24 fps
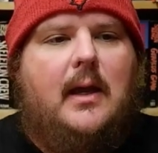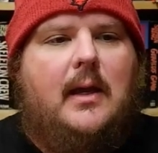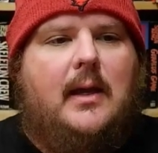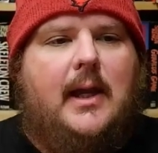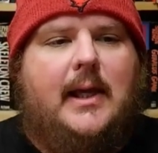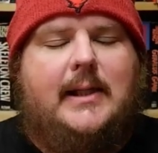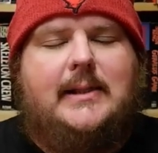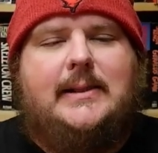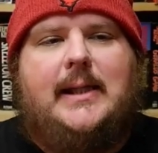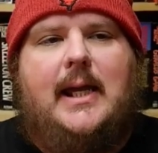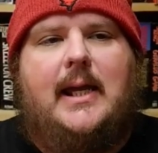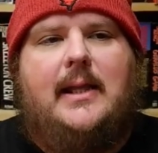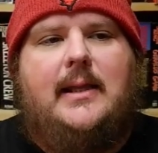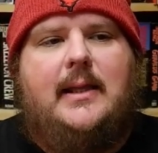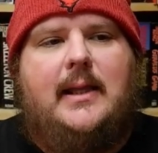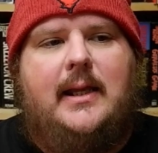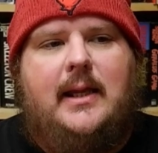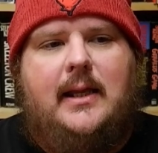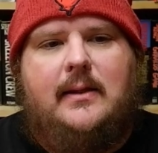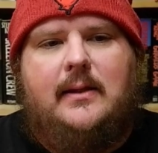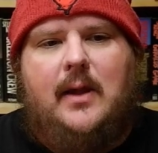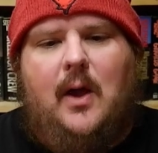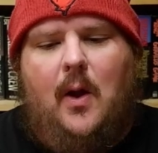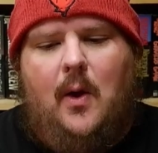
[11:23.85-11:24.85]
Like I said,
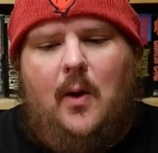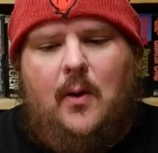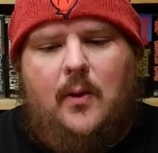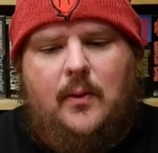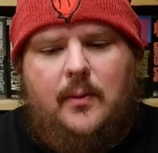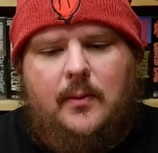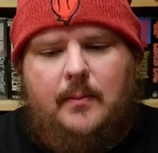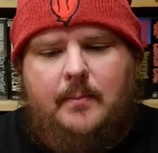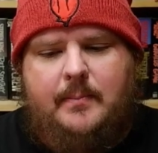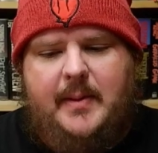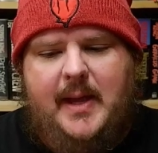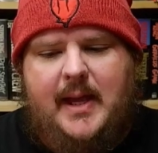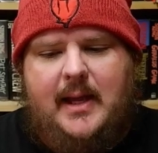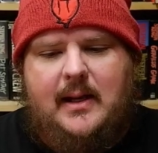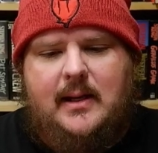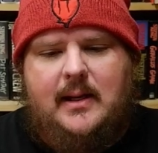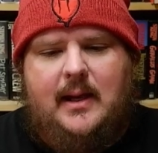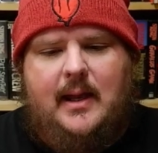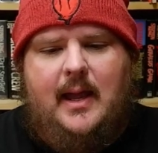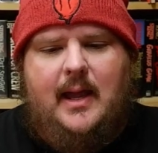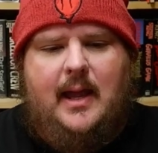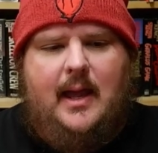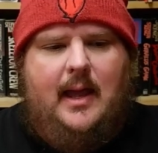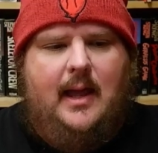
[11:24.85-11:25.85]
the the whole bit
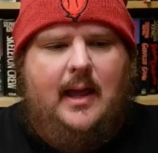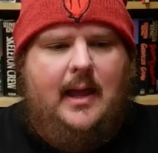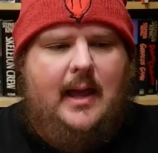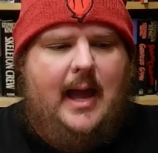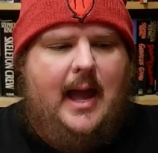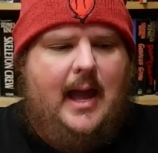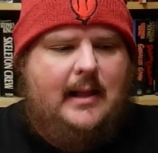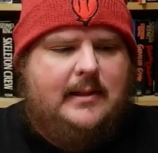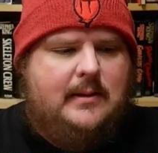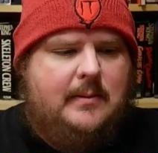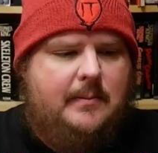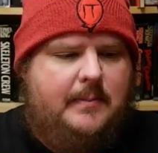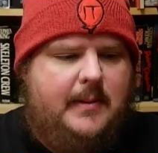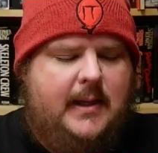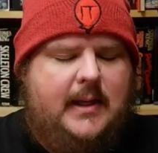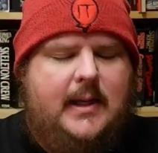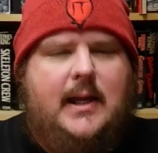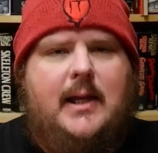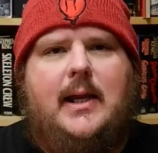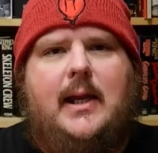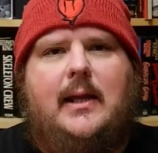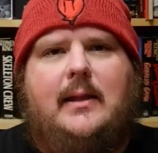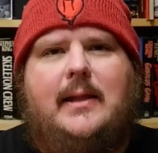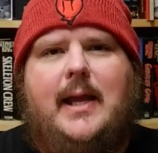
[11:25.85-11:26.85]
uh, at the
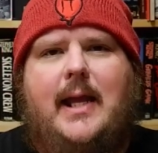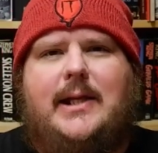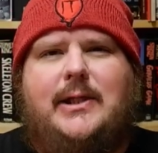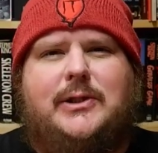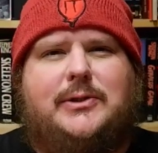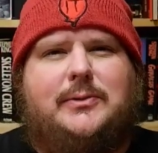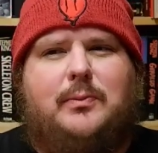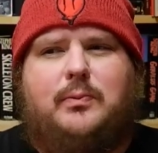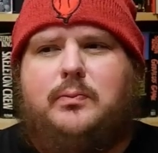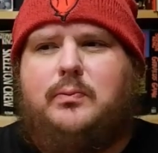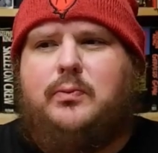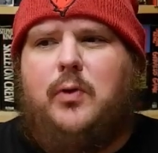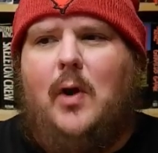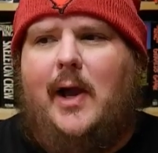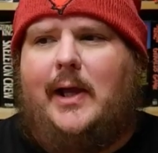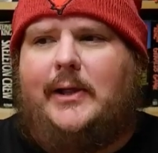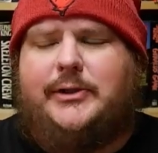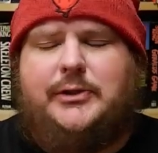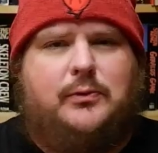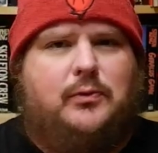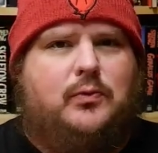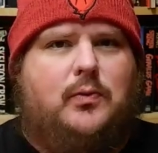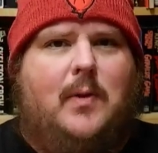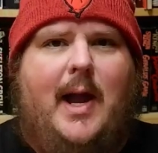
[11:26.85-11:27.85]
beginning, they just
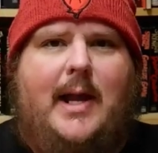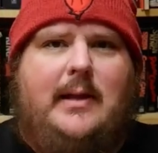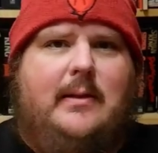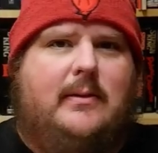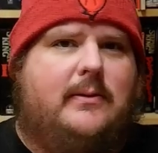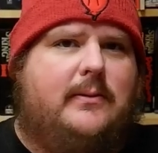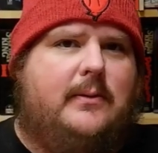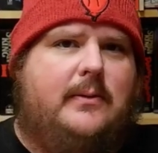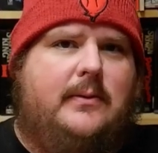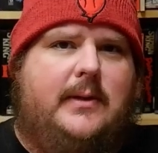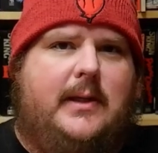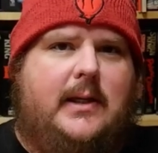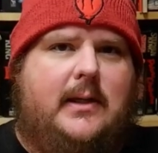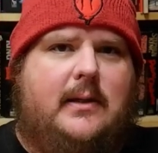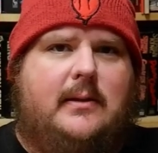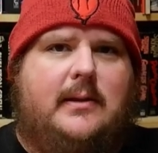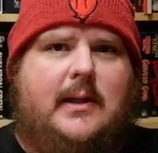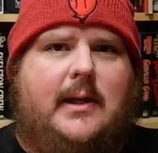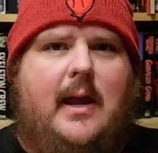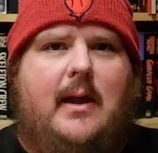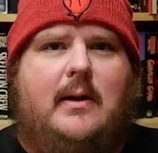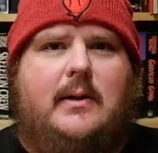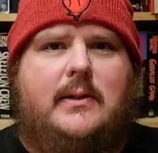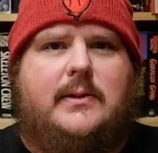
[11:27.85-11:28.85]
rush right through the
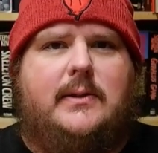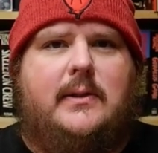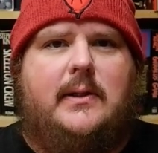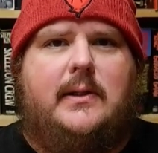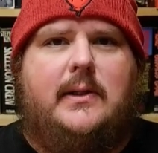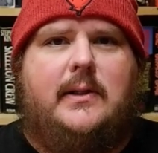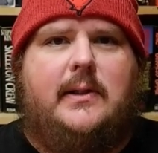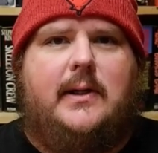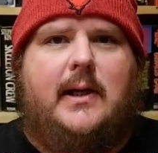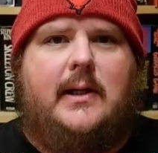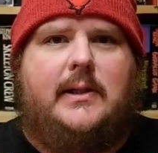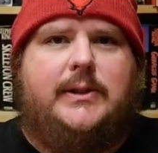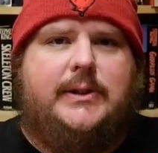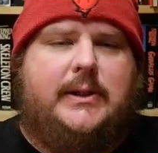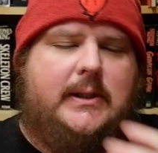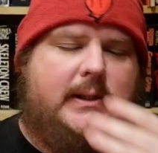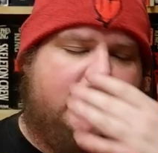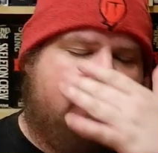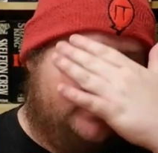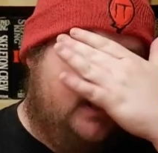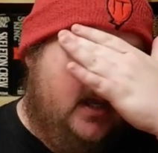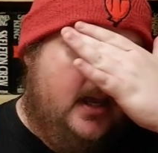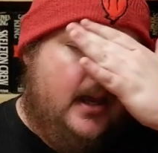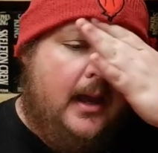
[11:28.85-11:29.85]
the character
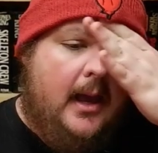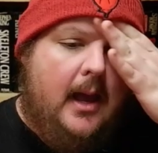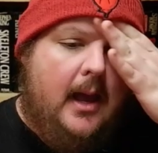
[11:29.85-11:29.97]
introductions,